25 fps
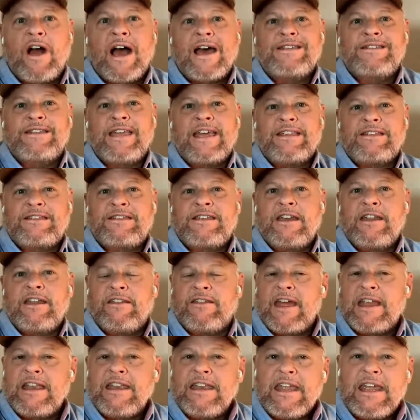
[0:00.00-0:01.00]
tri-state
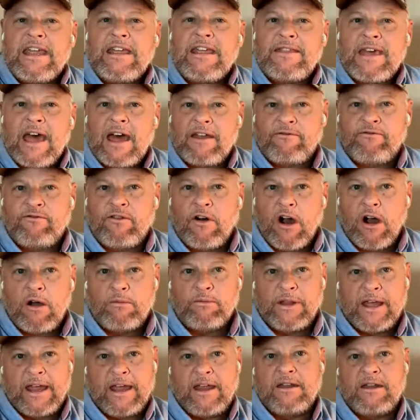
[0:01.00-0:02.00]
city. They need that
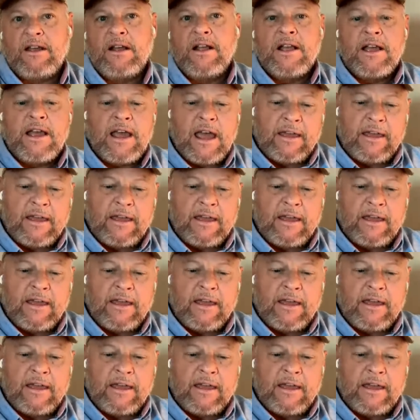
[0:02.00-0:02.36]
farmland.